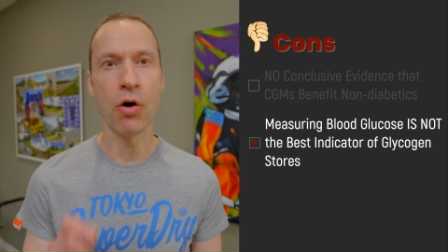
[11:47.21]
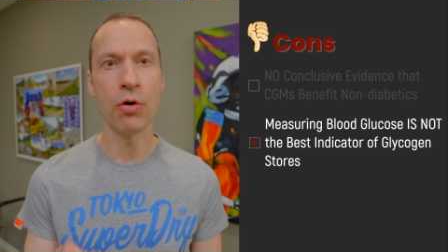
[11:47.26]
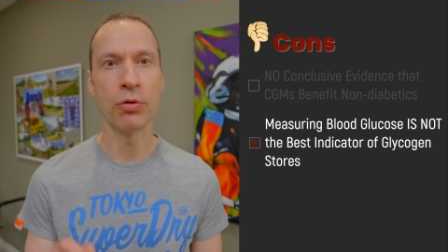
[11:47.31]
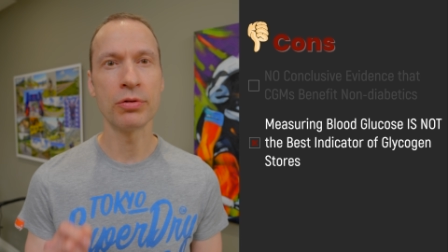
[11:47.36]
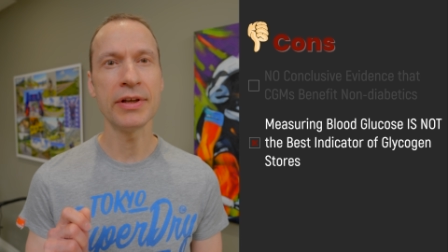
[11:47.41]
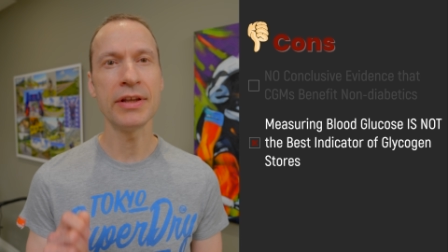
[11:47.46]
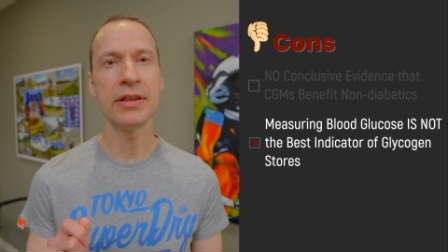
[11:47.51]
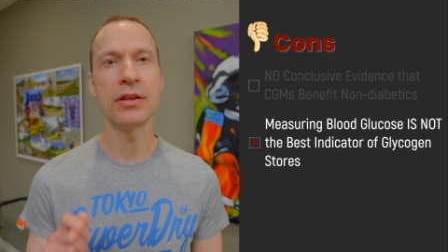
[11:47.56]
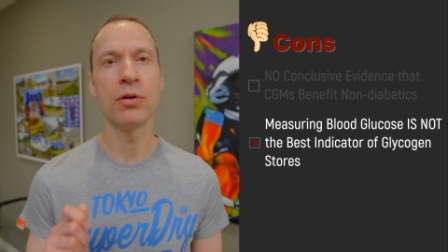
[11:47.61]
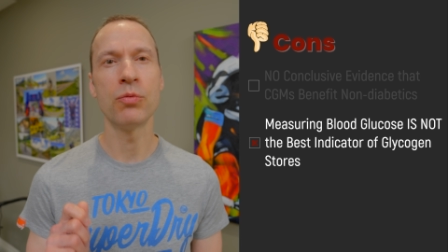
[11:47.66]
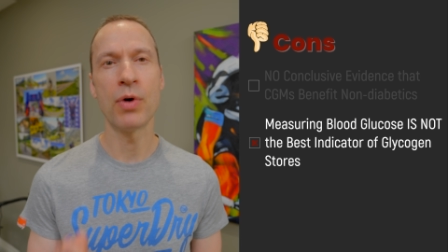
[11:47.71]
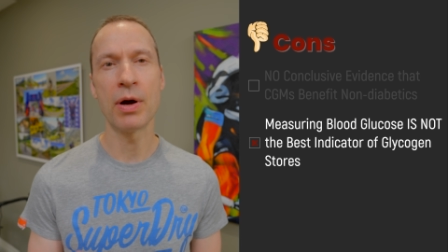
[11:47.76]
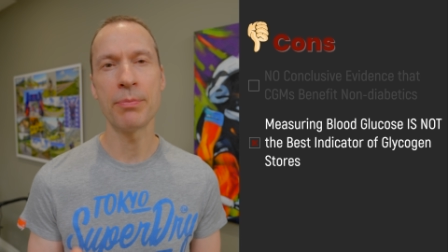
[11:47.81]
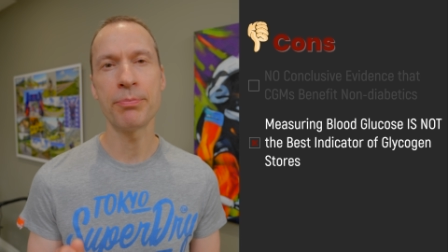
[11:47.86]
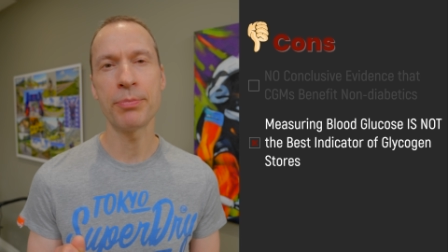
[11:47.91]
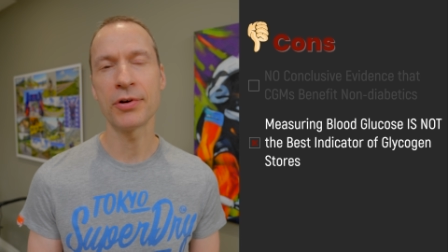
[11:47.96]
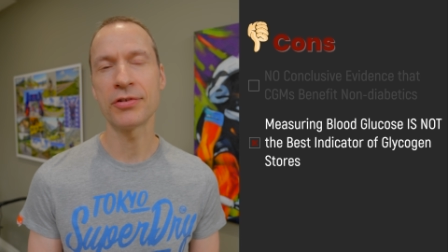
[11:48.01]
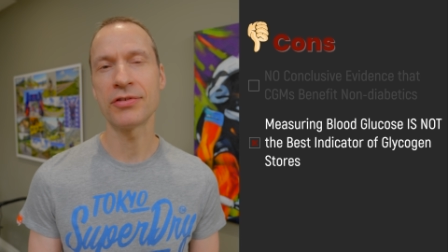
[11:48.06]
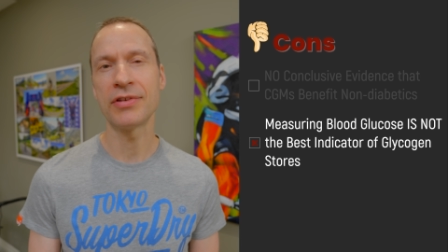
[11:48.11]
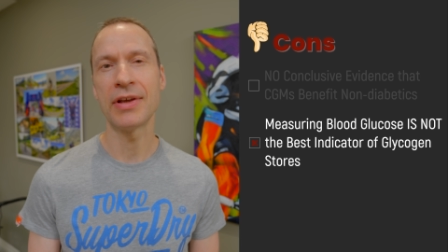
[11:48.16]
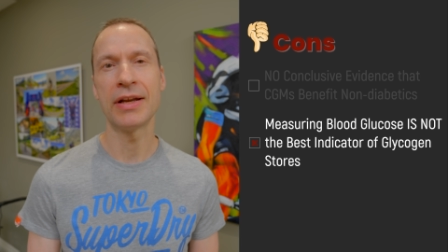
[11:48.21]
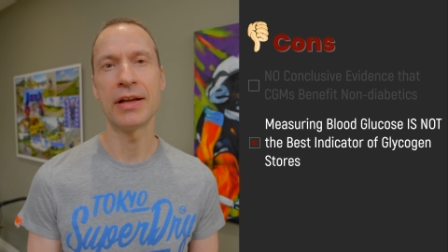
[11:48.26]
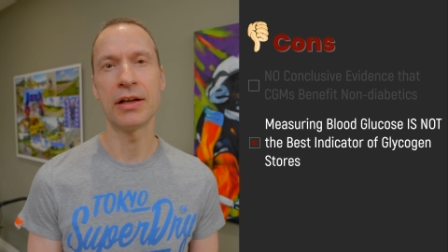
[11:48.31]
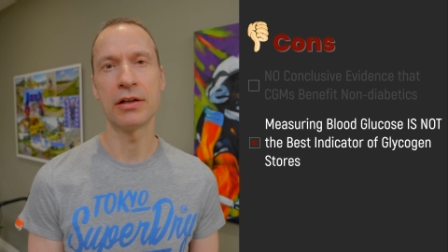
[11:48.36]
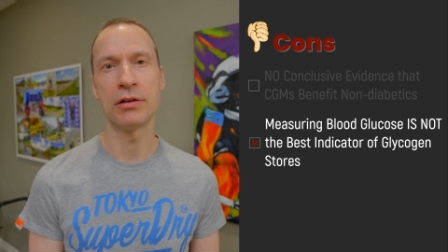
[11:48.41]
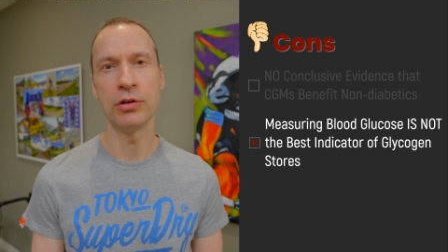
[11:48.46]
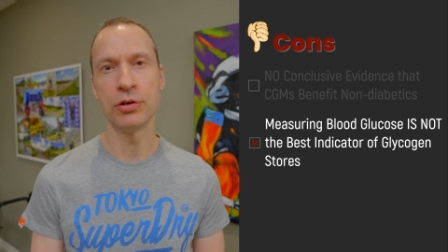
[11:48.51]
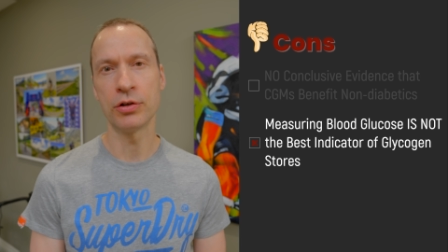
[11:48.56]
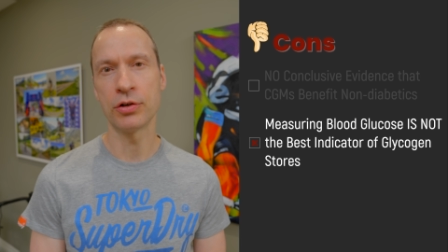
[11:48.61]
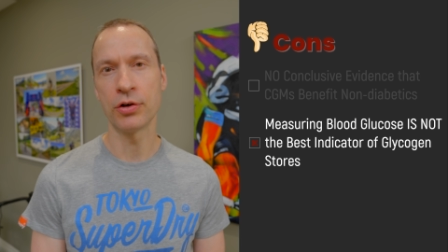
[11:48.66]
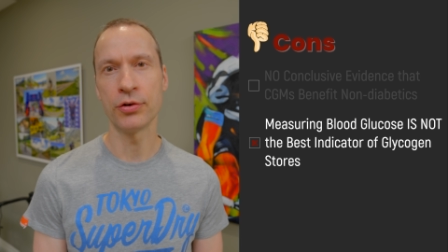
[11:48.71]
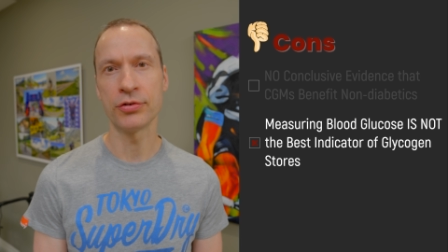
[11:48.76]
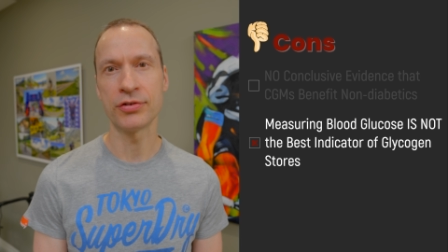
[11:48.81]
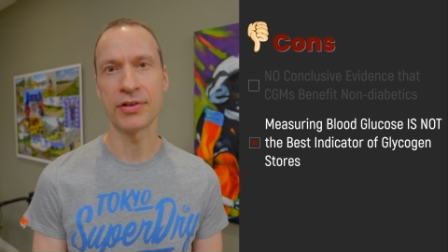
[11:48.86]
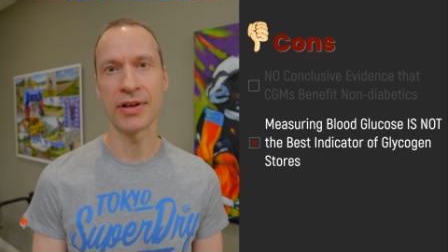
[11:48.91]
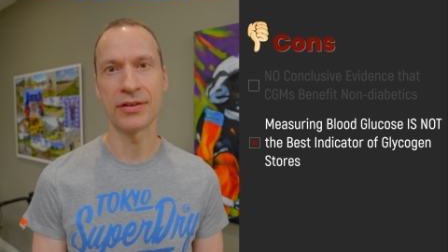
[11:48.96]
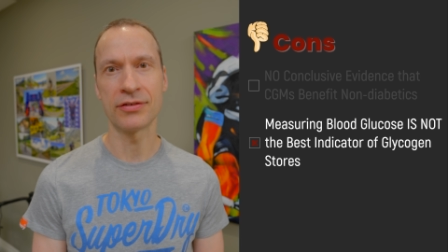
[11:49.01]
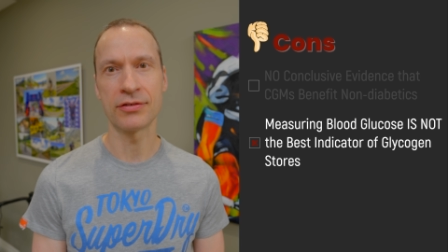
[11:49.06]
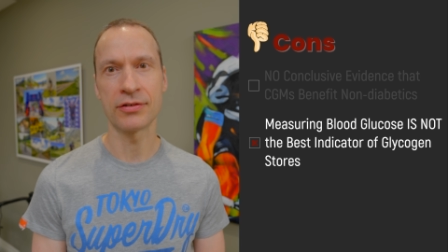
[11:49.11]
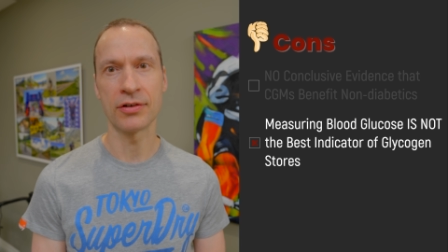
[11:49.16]
only the 1% of glucose
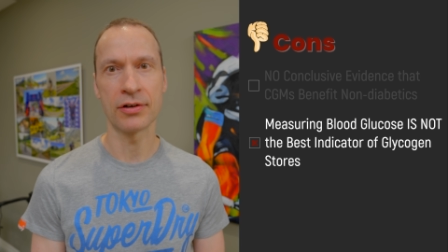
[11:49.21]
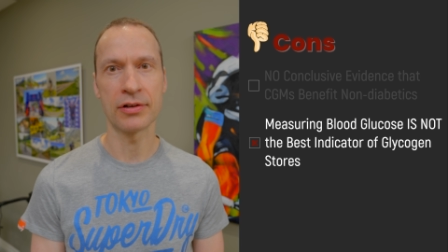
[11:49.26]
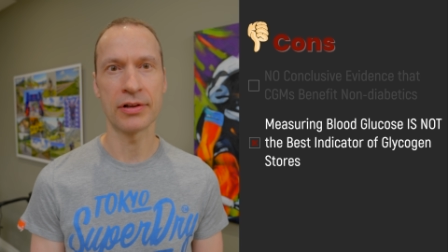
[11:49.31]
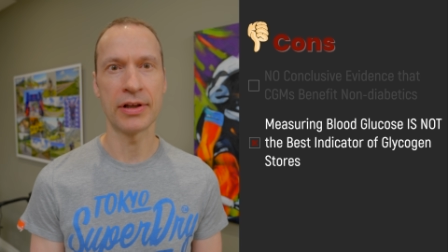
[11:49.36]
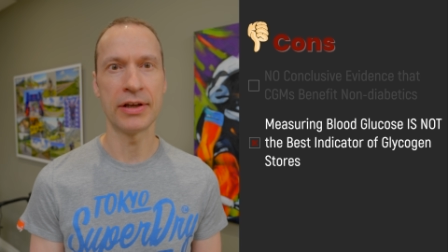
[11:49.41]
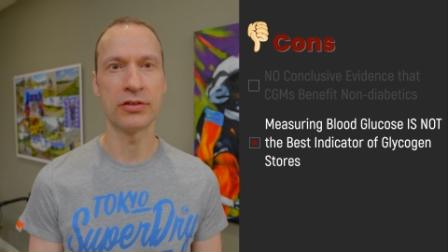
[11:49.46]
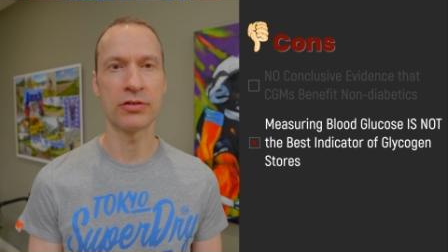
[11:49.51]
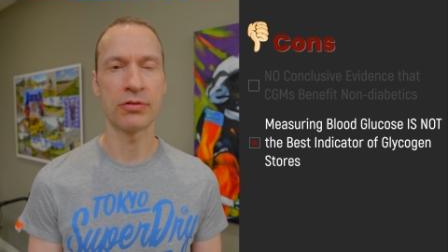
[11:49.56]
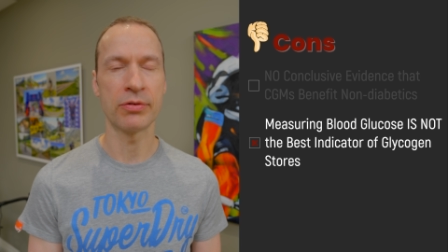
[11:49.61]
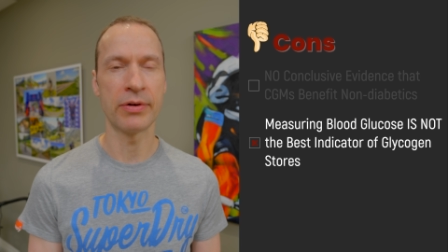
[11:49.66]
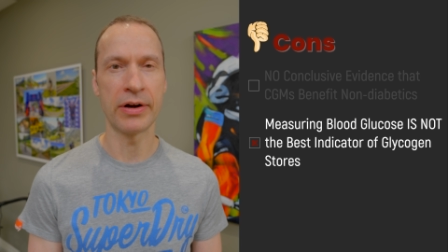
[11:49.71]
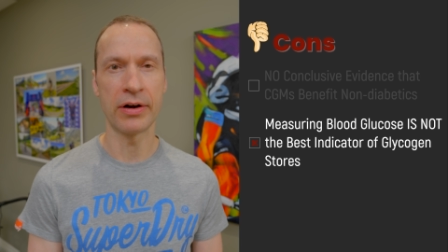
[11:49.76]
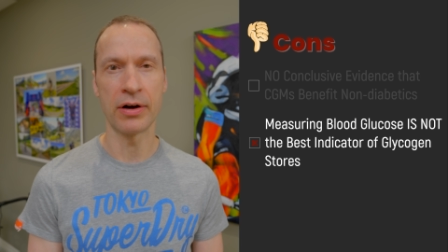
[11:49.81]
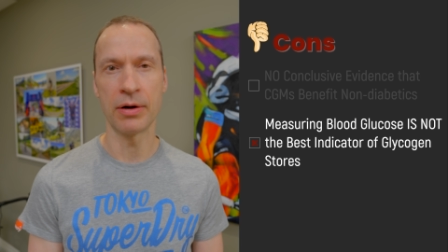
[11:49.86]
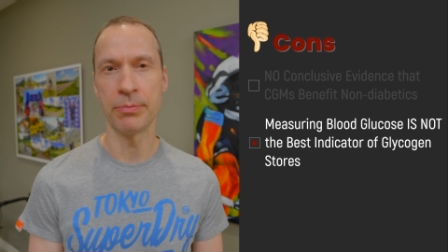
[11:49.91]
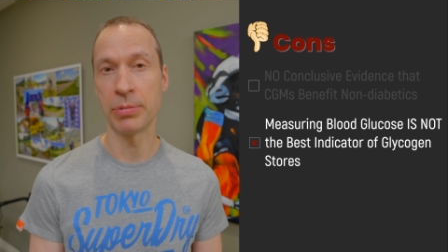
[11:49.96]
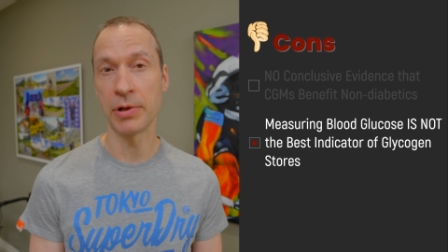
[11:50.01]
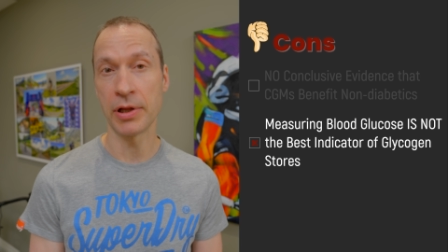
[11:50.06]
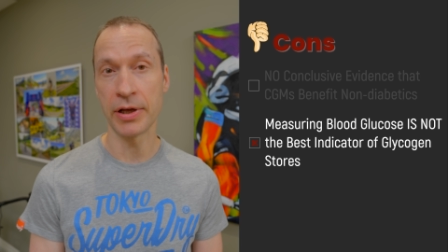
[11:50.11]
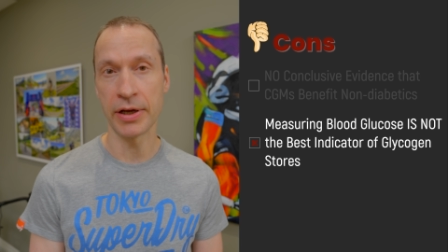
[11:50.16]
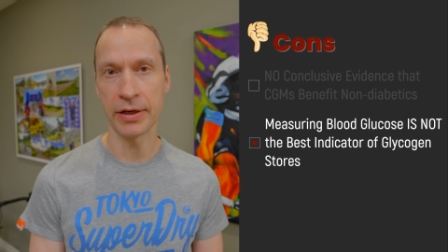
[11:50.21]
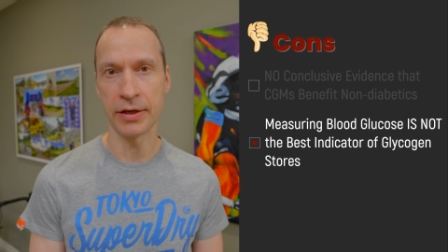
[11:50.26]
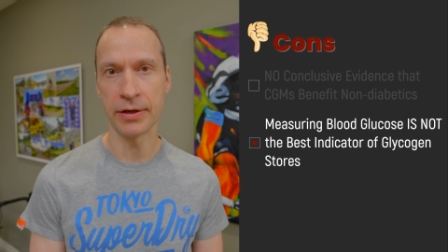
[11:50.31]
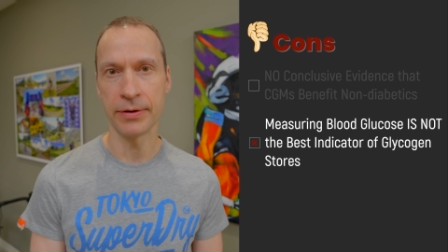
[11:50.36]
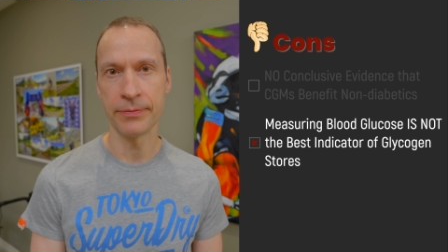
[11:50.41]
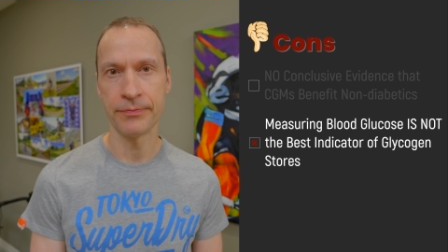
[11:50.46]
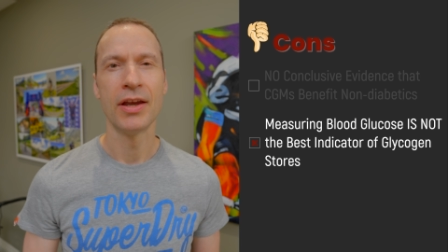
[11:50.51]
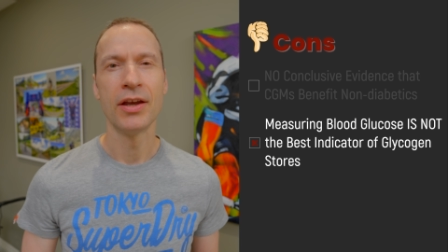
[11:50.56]
that circulates throughout our blood.